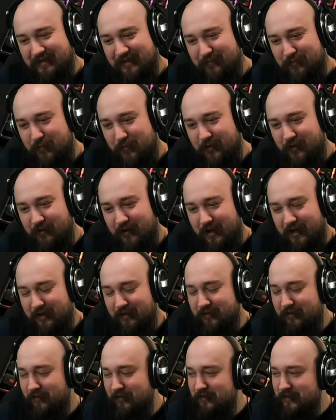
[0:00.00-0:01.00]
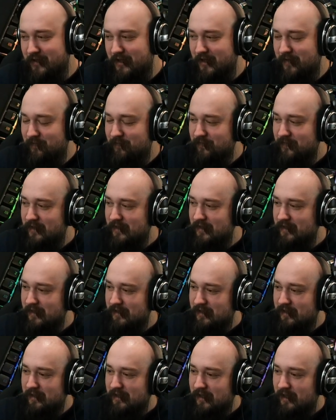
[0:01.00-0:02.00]
Remember cranking those up?
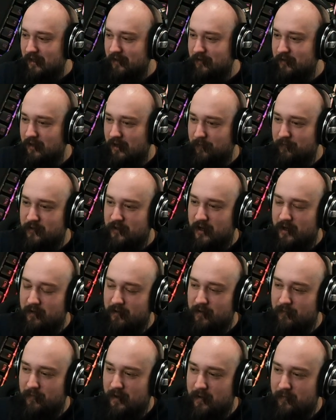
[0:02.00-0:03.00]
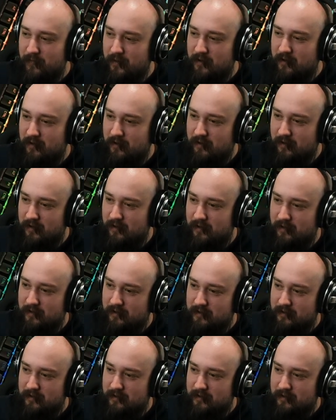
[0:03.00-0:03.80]
I'm trying to remember.